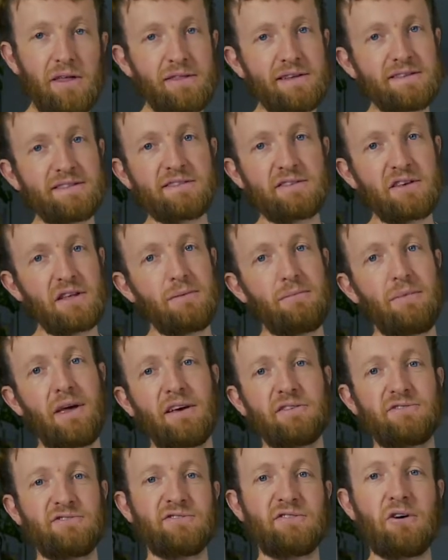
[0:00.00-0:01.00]
This is going to make
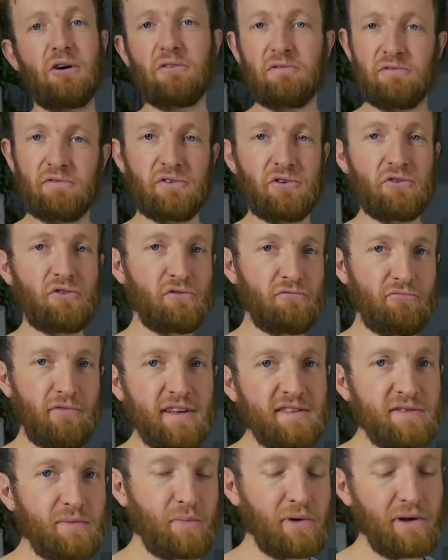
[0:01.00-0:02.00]
a stop for another
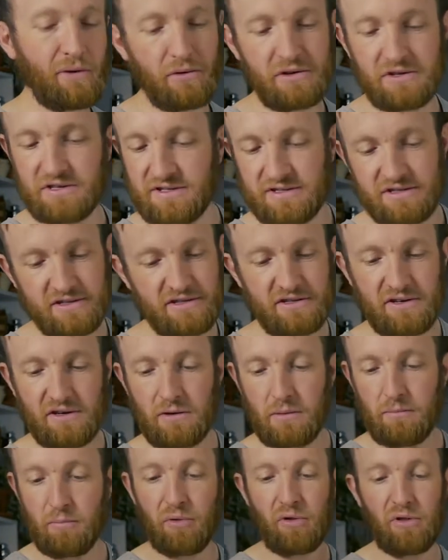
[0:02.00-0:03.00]
recipe which is just going
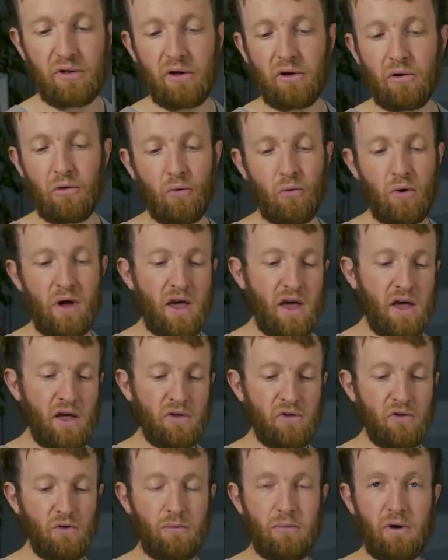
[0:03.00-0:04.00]
to blow
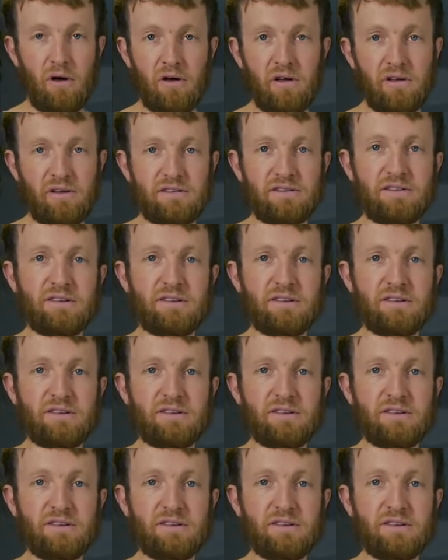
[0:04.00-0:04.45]
your mind.